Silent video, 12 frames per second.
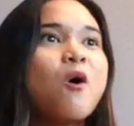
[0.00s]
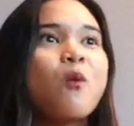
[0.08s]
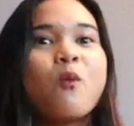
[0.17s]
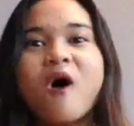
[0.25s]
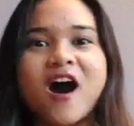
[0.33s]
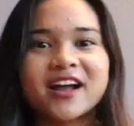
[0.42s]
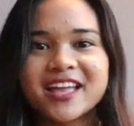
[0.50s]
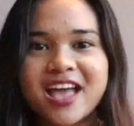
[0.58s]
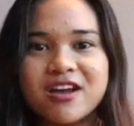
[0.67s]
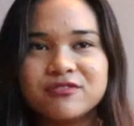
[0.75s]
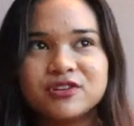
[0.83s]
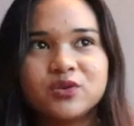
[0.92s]
walk
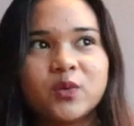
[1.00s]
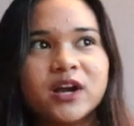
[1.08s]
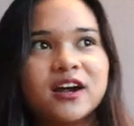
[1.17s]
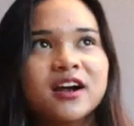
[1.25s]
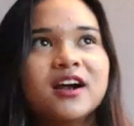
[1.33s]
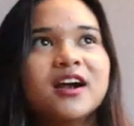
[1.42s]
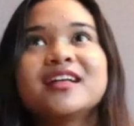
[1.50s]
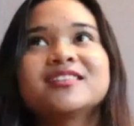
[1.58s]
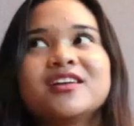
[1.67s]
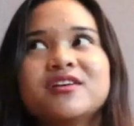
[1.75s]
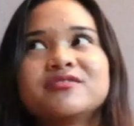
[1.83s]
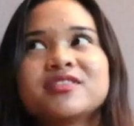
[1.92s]
everywhere. I
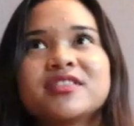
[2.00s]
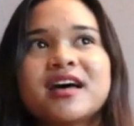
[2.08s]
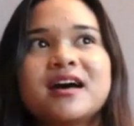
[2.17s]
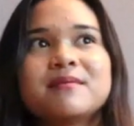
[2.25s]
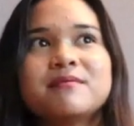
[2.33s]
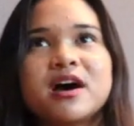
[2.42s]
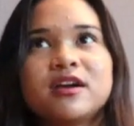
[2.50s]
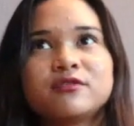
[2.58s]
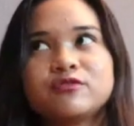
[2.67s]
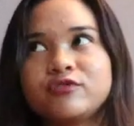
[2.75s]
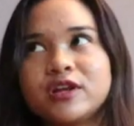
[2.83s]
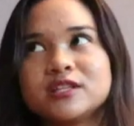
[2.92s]
loved that my
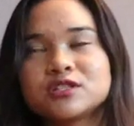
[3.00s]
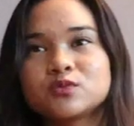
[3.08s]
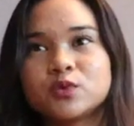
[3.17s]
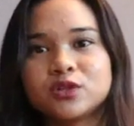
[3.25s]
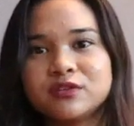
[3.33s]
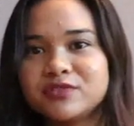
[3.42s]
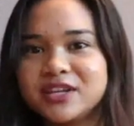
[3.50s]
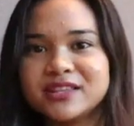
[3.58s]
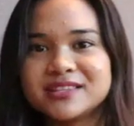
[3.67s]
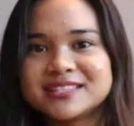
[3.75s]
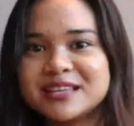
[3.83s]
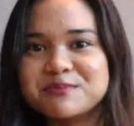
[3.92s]
friends were living in
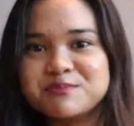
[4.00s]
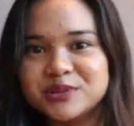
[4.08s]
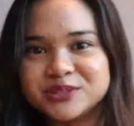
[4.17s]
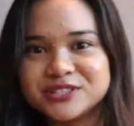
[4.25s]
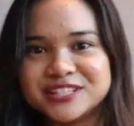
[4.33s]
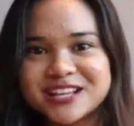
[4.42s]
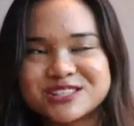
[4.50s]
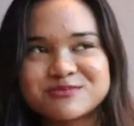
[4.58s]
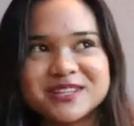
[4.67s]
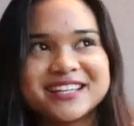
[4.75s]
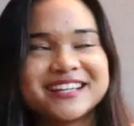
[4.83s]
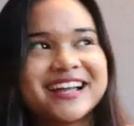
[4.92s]
the same building as
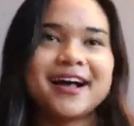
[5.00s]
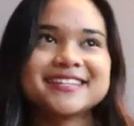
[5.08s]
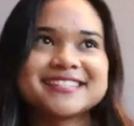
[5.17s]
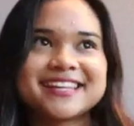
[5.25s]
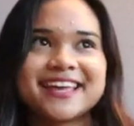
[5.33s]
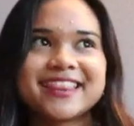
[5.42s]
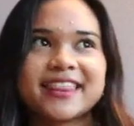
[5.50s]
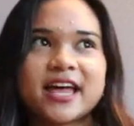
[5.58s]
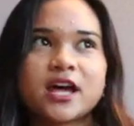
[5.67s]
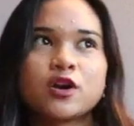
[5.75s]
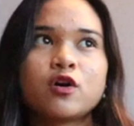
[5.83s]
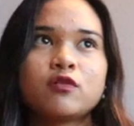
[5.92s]
me. I'd say
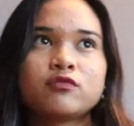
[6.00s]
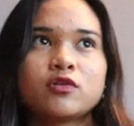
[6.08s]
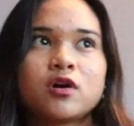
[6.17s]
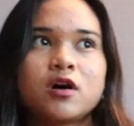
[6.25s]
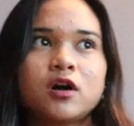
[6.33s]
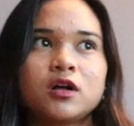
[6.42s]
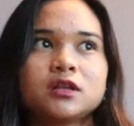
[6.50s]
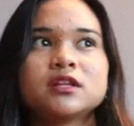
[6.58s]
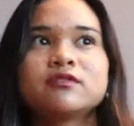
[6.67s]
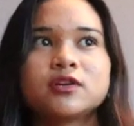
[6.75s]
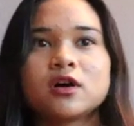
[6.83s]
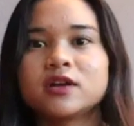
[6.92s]
that overall,
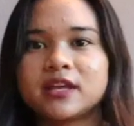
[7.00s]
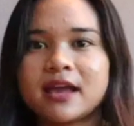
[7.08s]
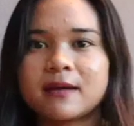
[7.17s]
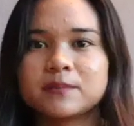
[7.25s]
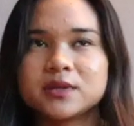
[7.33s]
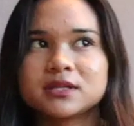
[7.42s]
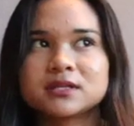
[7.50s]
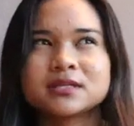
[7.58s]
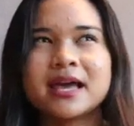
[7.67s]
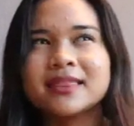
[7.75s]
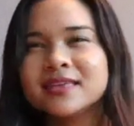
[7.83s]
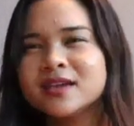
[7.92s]
living on campus,
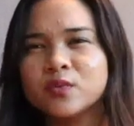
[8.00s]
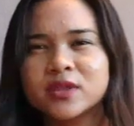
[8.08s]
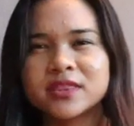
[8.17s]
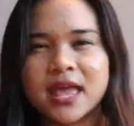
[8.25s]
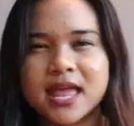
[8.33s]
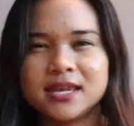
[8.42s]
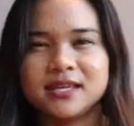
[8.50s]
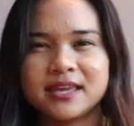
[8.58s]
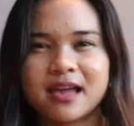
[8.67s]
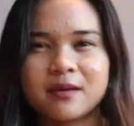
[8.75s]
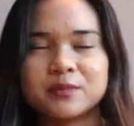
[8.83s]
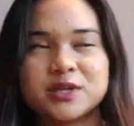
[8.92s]
I think with any
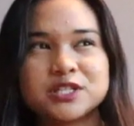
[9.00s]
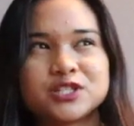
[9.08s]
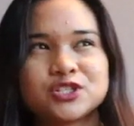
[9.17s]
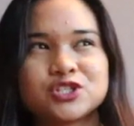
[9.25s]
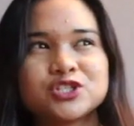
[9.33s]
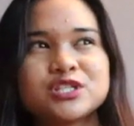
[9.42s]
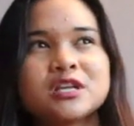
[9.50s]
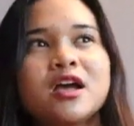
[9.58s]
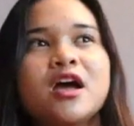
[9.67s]
campus, it's just